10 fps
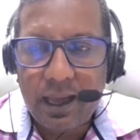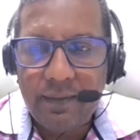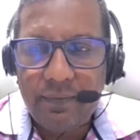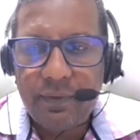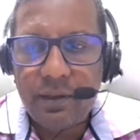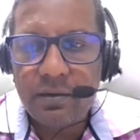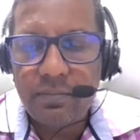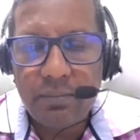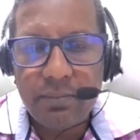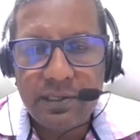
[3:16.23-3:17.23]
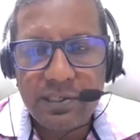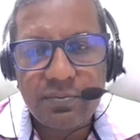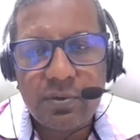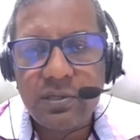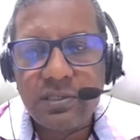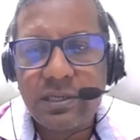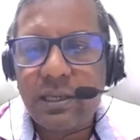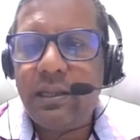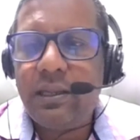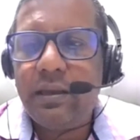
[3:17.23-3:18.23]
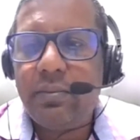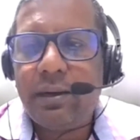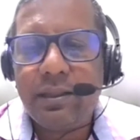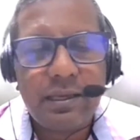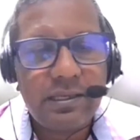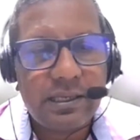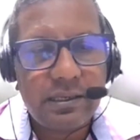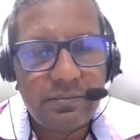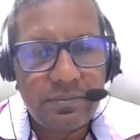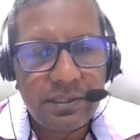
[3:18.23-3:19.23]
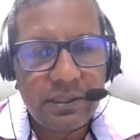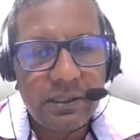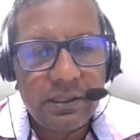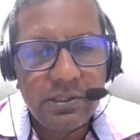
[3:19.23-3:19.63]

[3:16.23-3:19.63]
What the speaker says: And remember, this was in the apartheid times.